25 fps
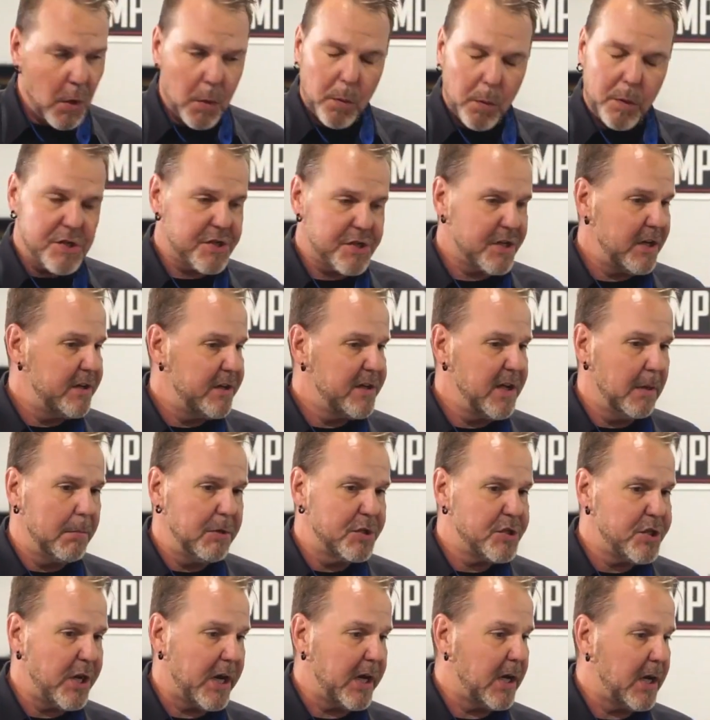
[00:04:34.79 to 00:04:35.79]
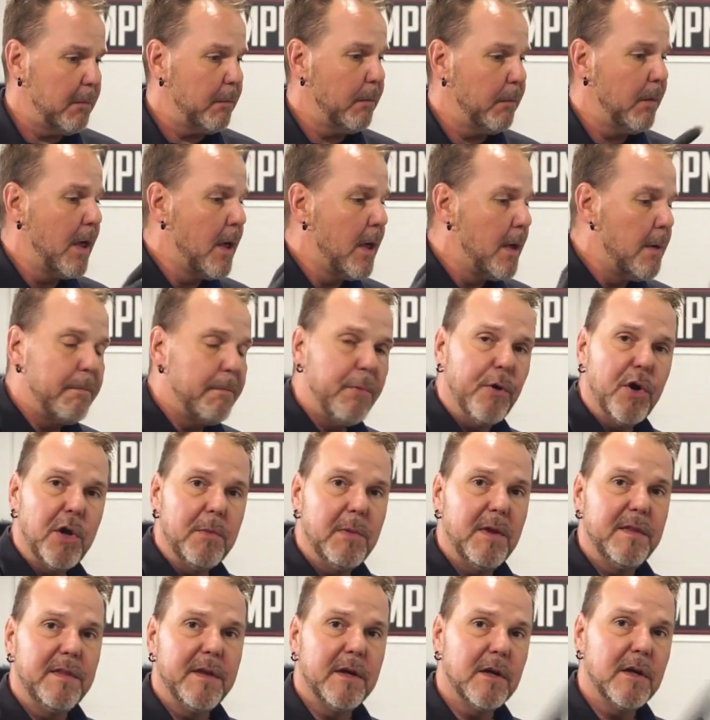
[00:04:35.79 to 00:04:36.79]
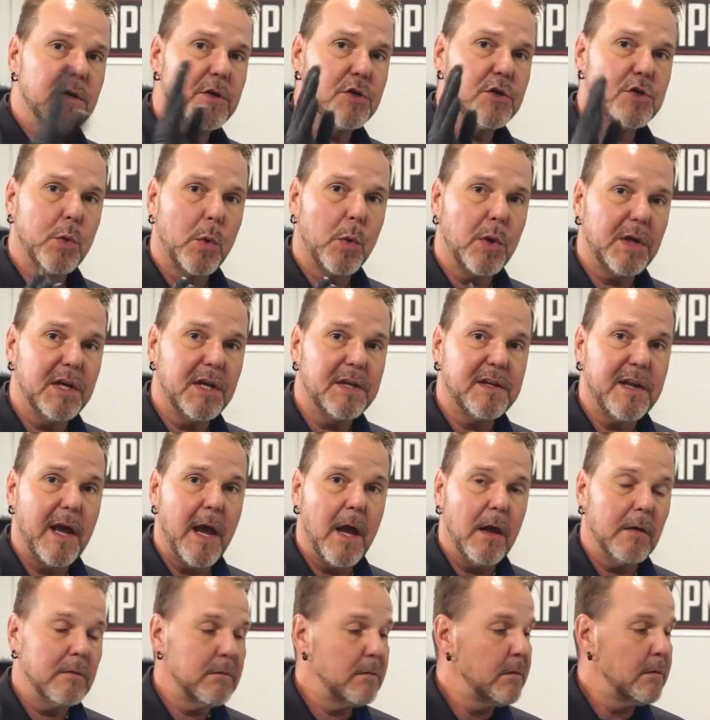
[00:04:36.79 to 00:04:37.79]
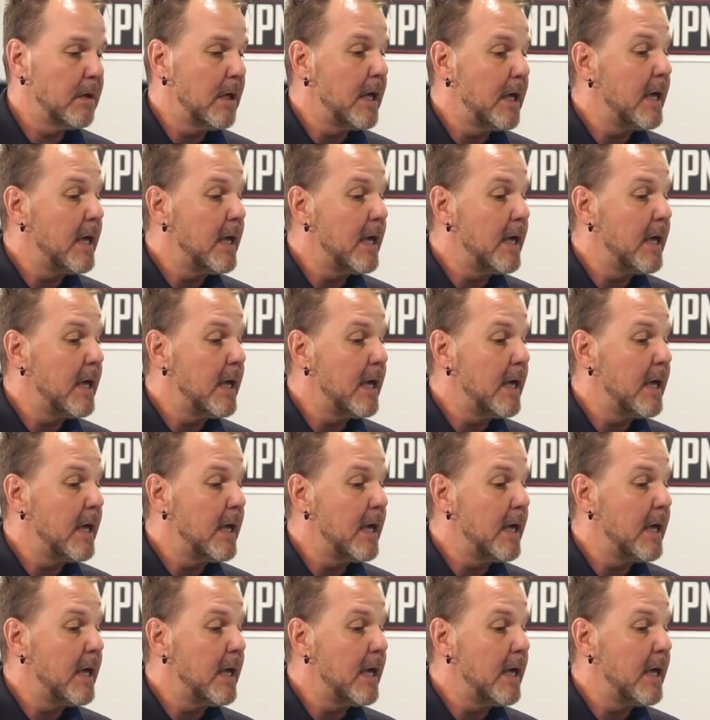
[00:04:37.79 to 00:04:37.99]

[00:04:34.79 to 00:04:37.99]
We're just going to double check them, put them in there, torque it down,